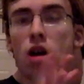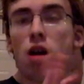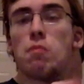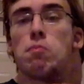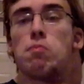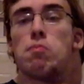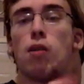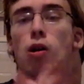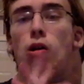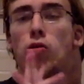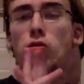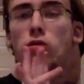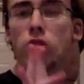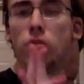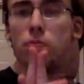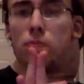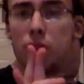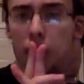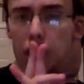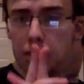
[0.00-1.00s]

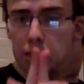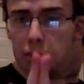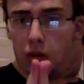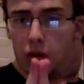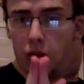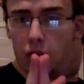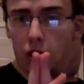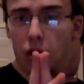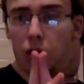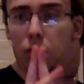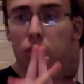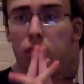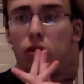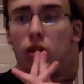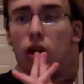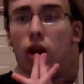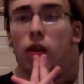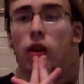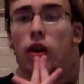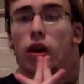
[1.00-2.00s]
Most people are
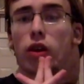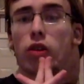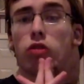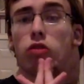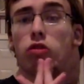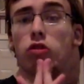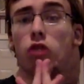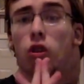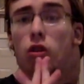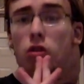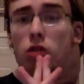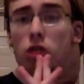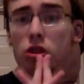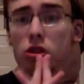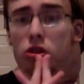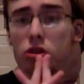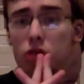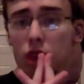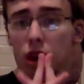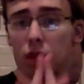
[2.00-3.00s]
blaming
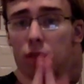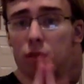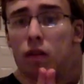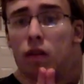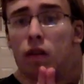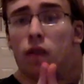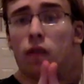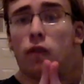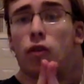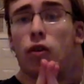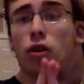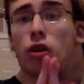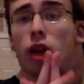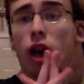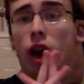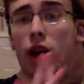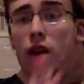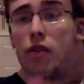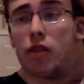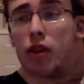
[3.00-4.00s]
Shonen Jump for
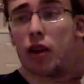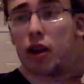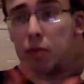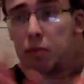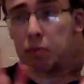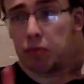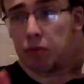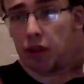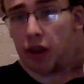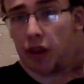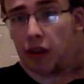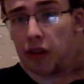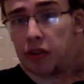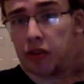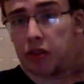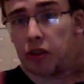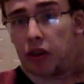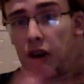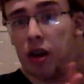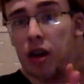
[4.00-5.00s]
the ending of Bleach.
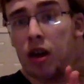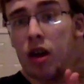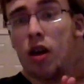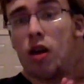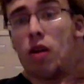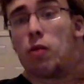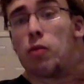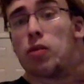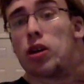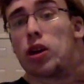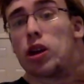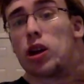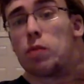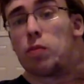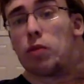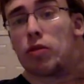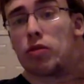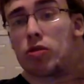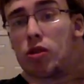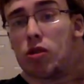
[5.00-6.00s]
We could have
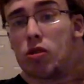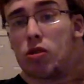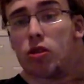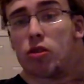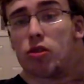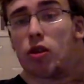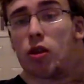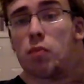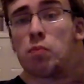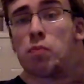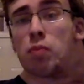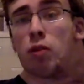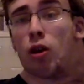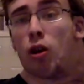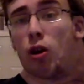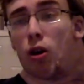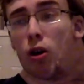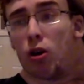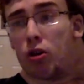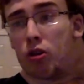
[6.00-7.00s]
the Shonen Jump
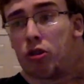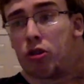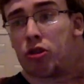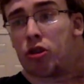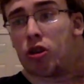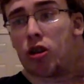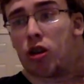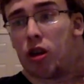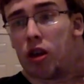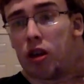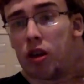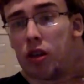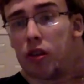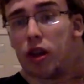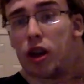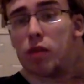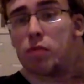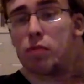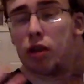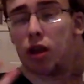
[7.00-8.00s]
purge
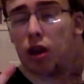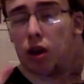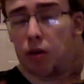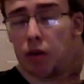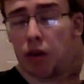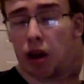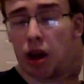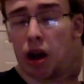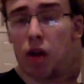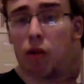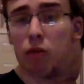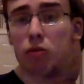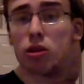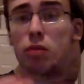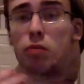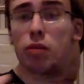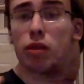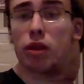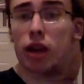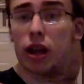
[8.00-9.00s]
that had been going on would
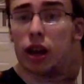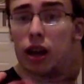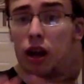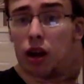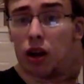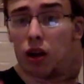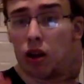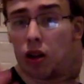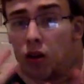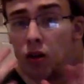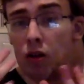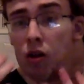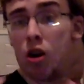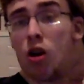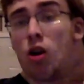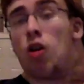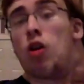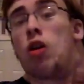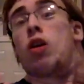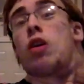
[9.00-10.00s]
have been getting a little.
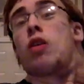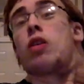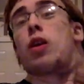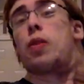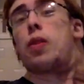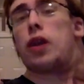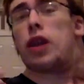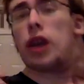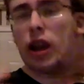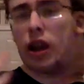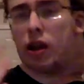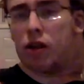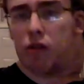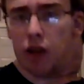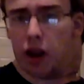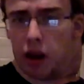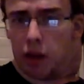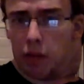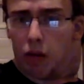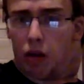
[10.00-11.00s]
They've been getting
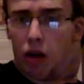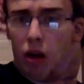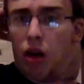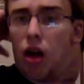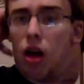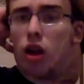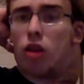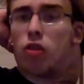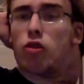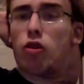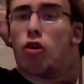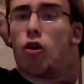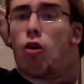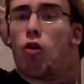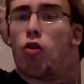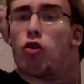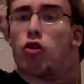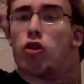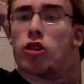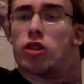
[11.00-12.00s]
rid of a lot of their
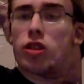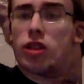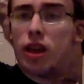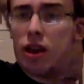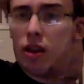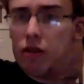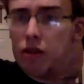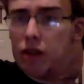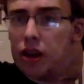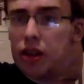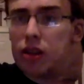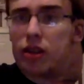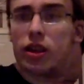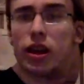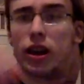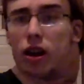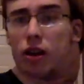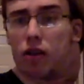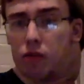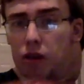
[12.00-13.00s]
older theories,
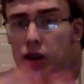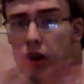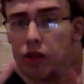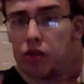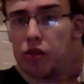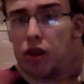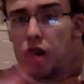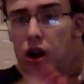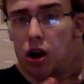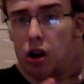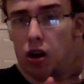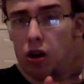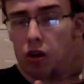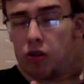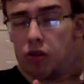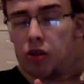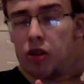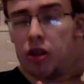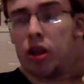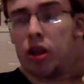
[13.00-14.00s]
getting rid of those,